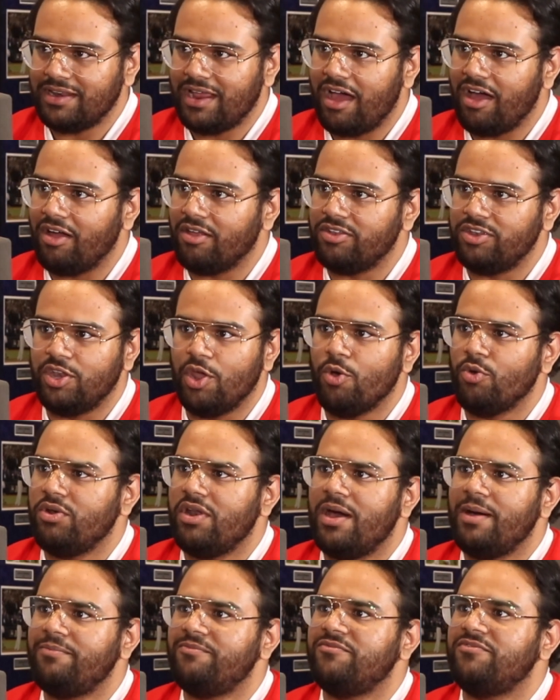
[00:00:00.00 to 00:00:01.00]
No. I'll note
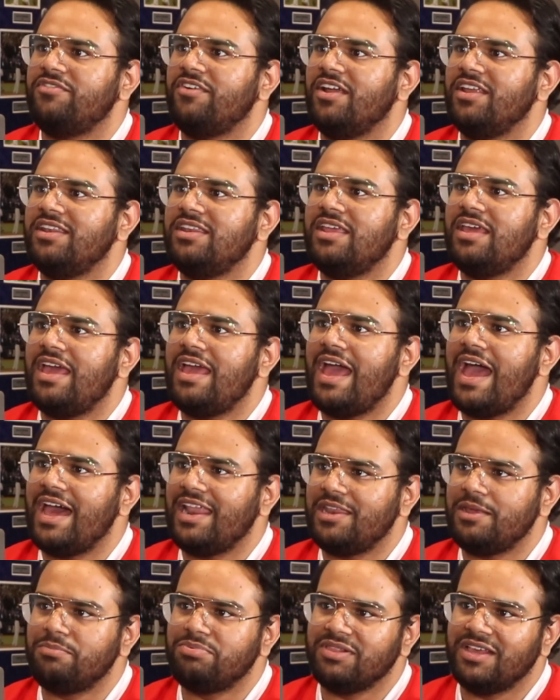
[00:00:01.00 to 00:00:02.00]
up front,
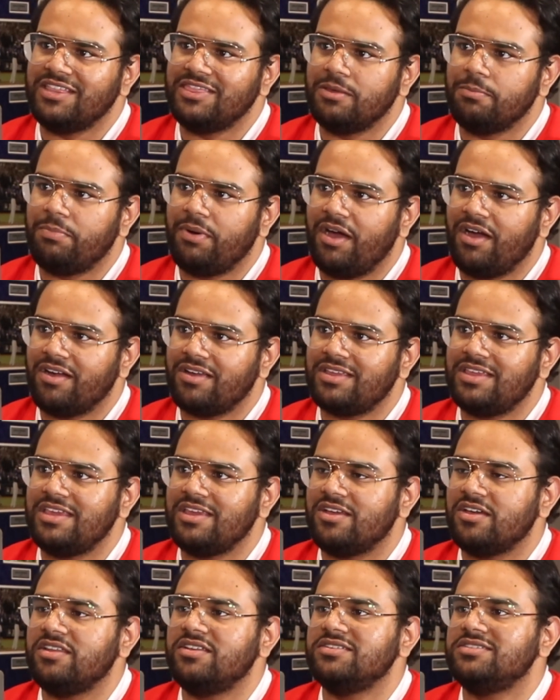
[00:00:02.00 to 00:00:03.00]
had he played the puck, he
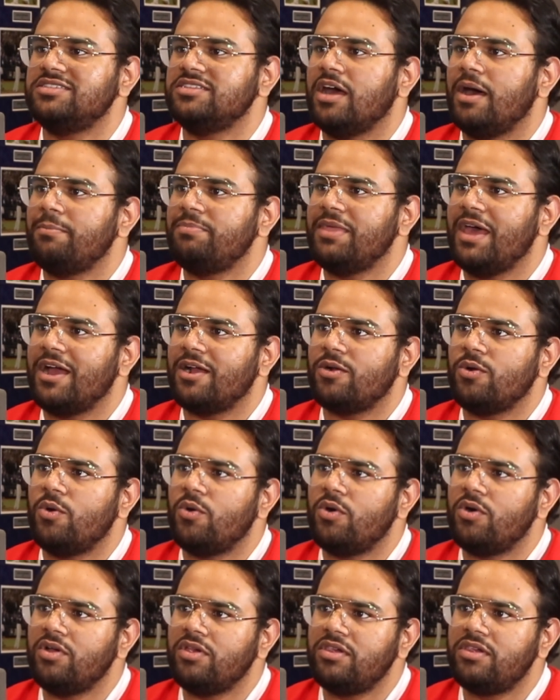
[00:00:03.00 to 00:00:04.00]
could have stopped that
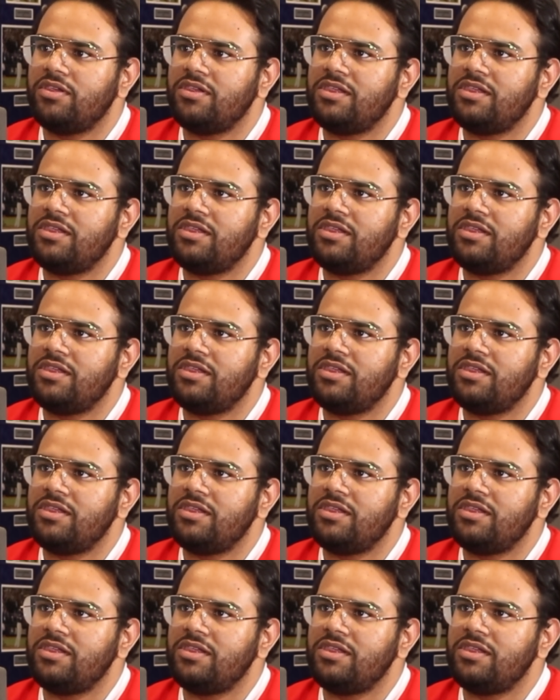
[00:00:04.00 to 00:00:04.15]
goal.